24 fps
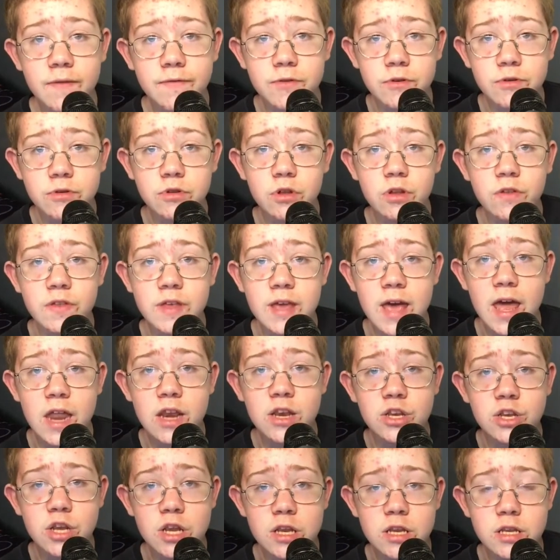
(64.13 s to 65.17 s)
you stood the
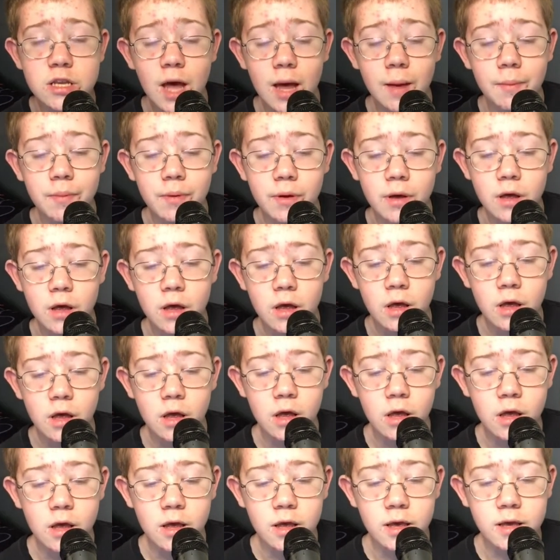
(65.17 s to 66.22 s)
engines up,
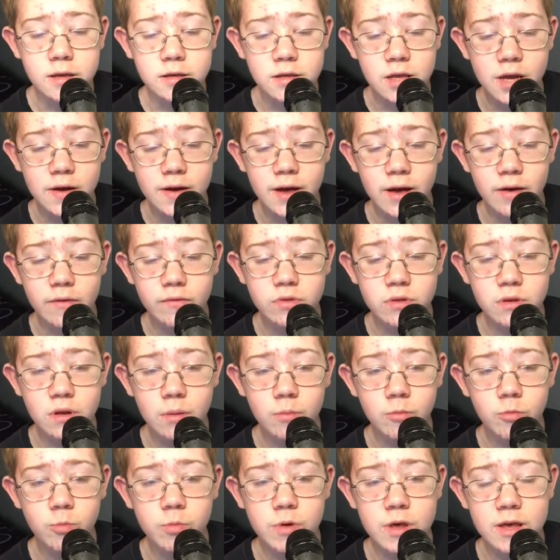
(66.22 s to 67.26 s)
instead of having
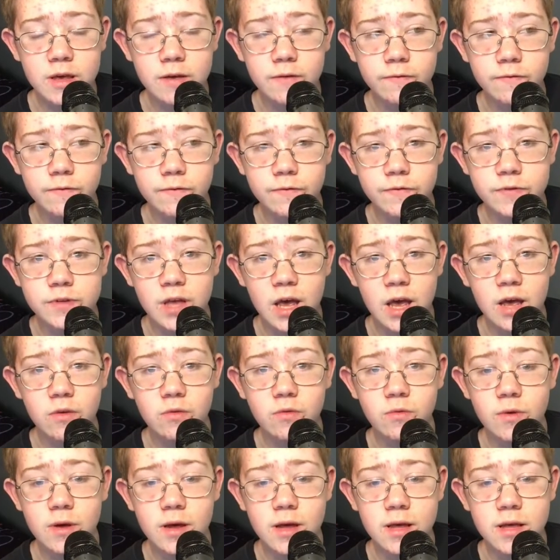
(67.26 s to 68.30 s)
them being
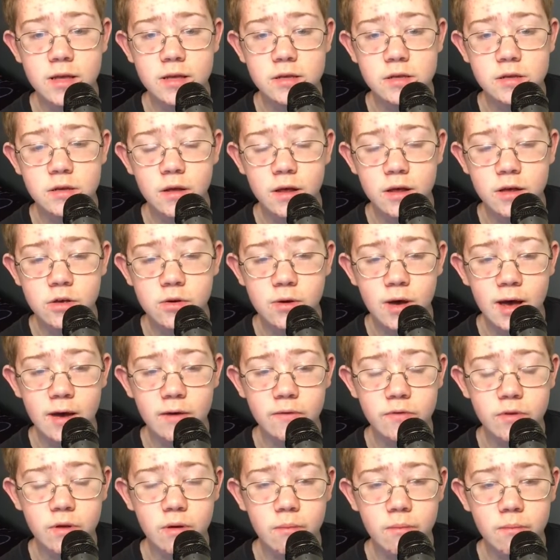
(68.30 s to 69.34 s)
sideways like you
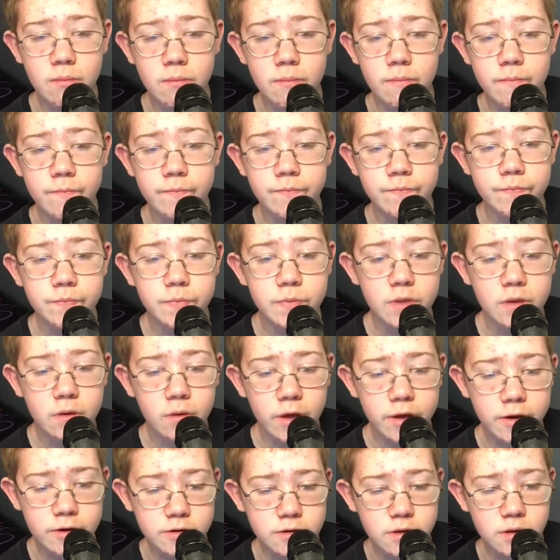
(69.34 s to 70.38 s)
have them,
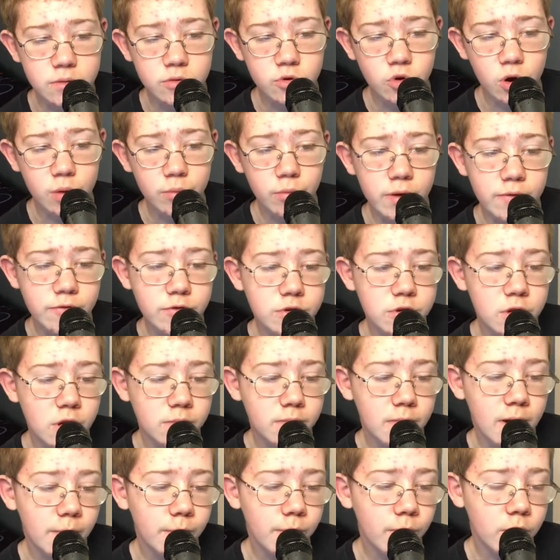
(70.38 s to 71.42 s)
like you see them normally, if you stood
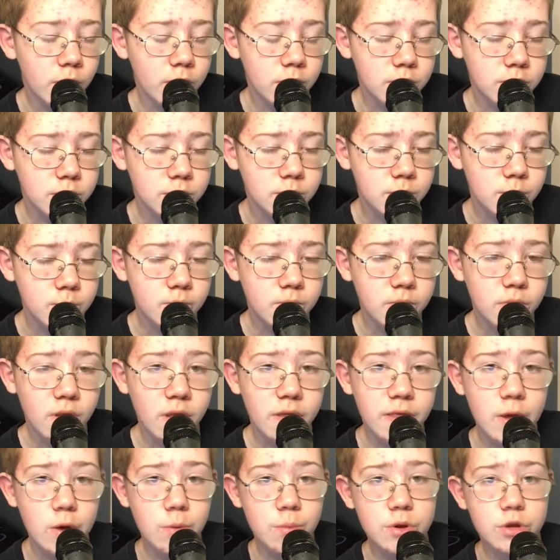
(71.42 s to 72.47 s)
them upwards,
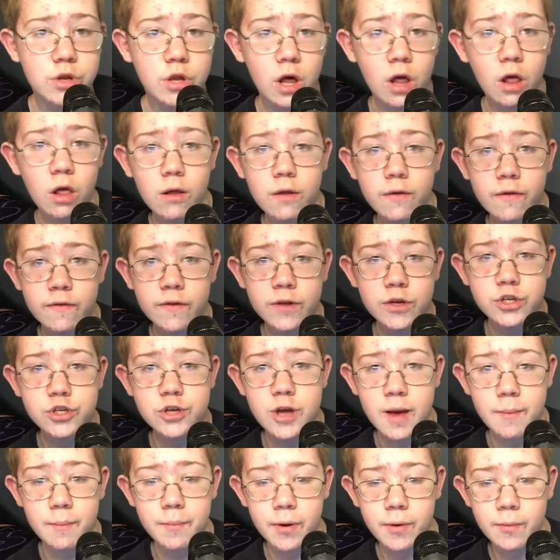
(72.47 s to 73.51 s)
they would be taller than the
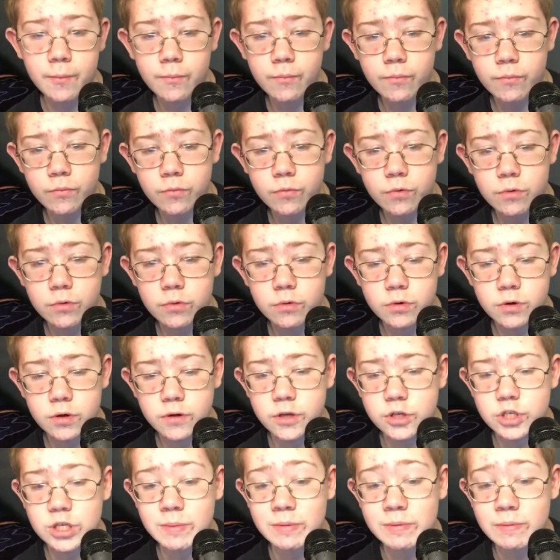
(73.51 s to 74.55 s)
ship, and
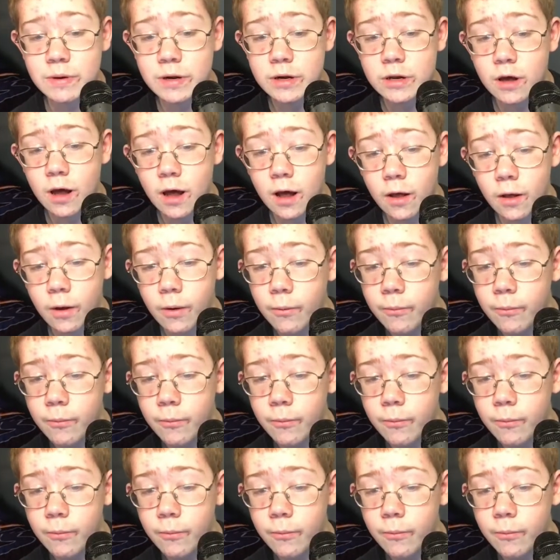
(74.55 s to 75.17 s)
the ship's pretty tall.